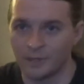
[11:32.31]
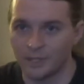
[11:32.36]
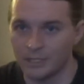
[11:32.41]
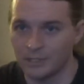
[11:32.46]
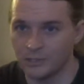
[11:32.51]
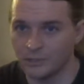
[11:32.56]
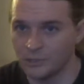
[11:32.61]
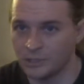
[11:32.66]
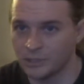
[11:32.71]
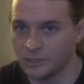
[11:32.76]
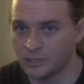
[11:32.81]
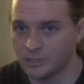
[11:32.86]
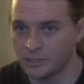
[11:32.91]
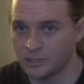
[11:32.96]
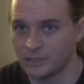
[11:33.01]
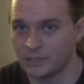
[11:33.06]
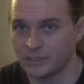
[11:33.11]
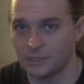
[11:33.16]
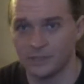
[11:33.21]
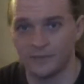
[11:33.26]
in just
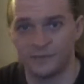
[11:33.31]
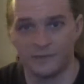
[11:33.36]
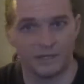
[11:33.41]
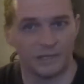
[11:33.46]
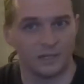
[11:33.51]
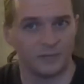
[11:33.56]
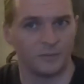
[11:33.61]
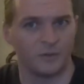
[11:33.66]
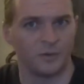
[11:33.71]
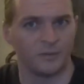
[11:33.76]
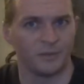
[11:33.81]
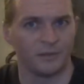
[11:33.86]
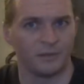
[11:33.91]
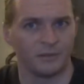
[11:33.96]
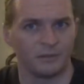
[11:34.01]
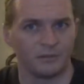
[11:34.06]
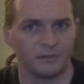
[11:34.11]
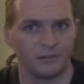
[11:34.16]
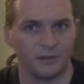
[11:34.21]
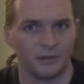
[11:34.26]
giving it a moment,
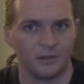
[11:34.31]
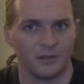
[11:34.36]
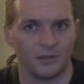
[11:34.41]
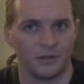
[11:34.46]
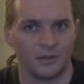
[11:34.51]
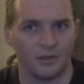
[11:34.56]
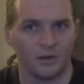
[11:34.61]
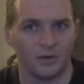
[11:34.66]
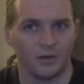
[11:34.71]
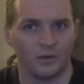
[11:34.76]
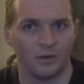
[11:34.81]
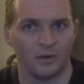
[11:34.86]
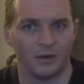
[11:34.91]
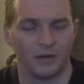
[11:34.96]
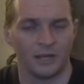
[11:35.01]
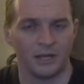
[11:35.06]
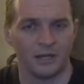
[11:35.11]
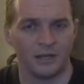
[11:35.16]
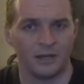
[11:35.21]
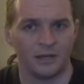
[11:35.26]

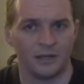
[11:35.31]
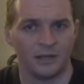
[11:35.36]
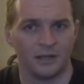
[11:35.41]
right?